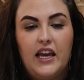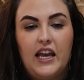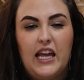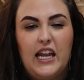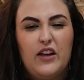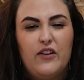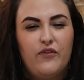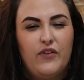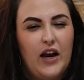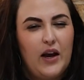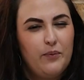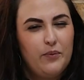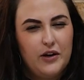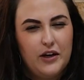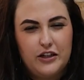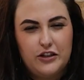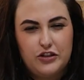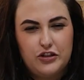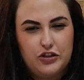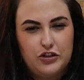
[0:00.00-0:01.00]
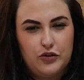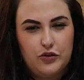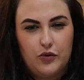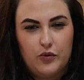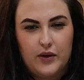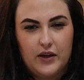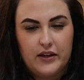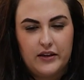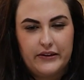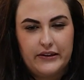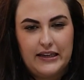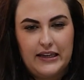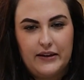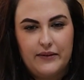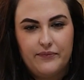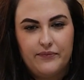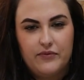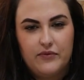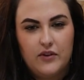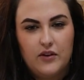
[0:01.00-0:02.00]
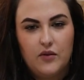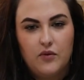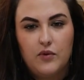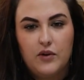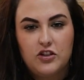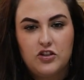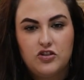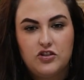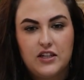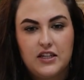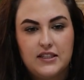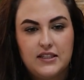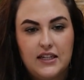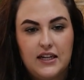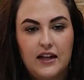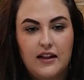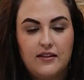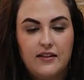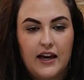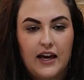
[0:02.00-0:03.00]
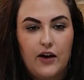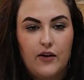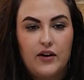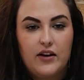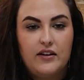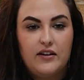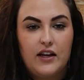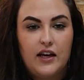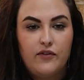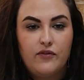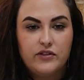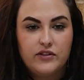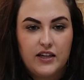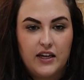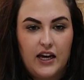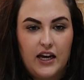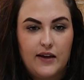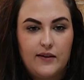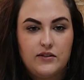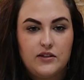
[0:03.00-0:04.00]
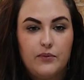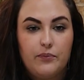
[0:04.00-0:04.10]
It evaporates too quickly, which doesn't allow enough time